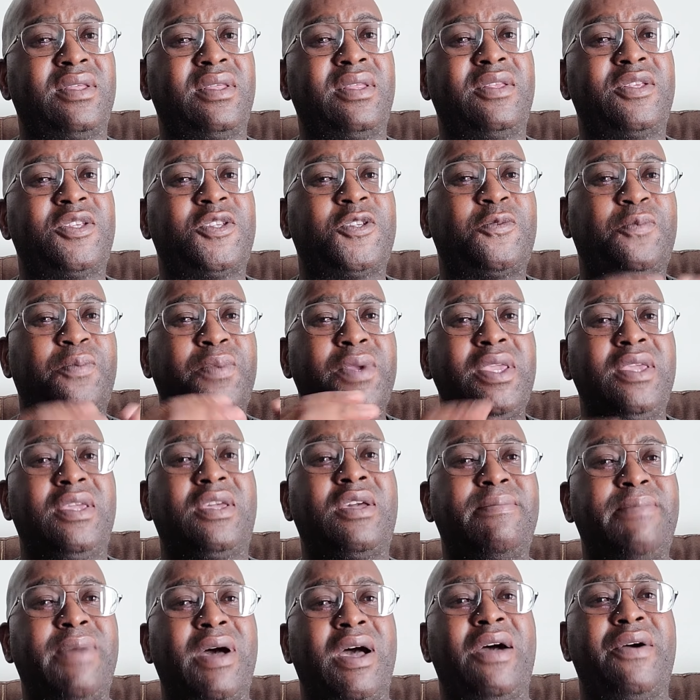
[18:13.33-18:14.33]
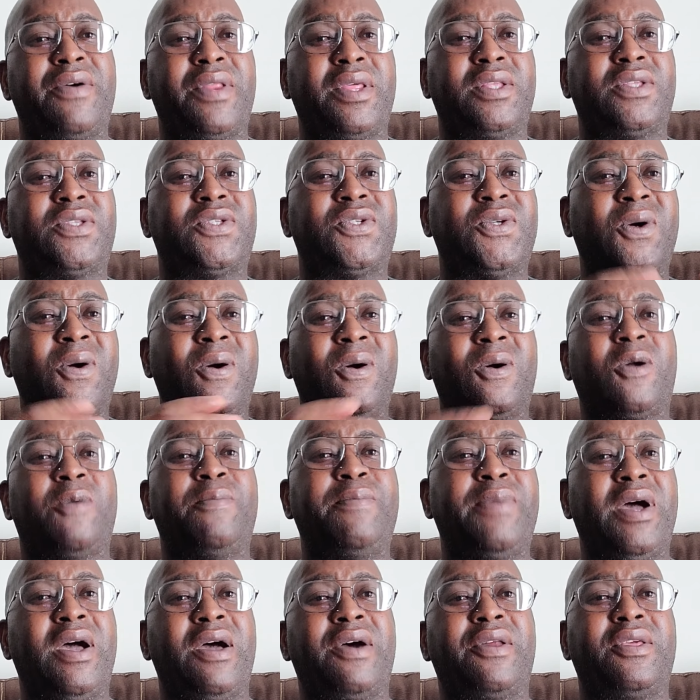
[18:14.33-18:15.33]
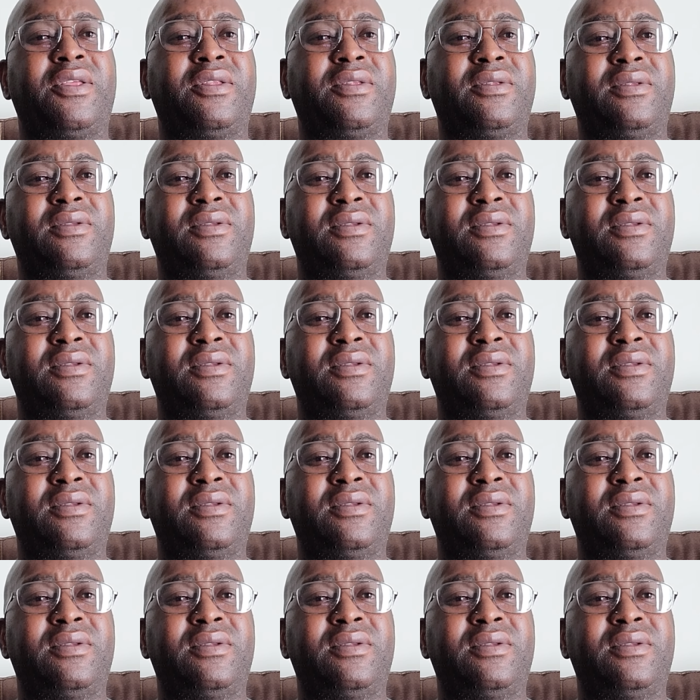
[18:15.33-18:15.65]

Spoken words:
Speak about it. Talk about it.